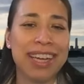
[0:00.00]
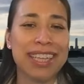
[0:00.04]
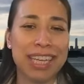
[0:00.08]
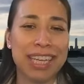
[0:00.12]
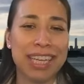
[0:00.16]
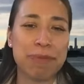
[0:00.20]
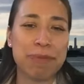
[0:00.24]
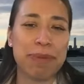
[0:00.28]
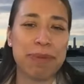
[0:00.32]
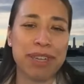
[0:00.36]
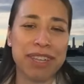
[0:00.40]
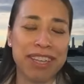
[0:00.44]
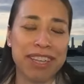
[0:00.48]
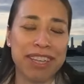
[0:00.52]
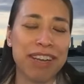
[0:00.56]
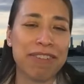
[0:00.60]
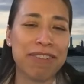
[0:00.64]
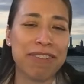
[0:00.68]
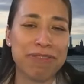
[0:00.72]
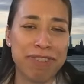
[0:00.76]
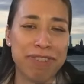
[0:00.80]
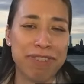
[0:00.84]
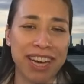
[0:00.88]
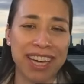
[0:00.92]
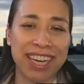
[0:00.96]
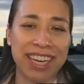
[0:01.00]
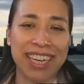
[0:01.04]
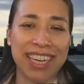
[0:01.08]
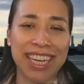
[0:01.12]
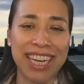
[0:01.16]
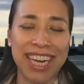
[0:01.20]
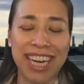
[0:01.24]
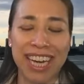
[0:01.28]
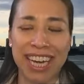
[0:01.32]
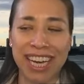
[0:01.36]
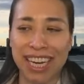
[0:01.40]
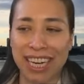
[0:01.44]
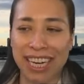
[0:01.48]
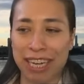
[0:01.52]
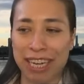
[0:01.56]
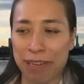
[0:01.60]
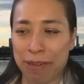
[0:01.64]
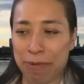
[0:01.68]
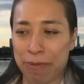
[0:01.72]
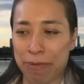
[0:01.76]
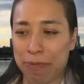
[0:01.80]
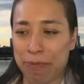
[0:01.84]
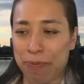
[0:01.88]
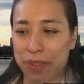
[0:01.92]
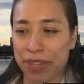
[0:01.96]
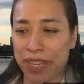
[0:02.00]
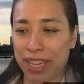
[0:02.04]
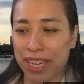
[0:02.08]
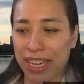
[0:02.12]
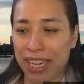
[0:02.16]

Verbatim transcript: that's been a lot of fun um,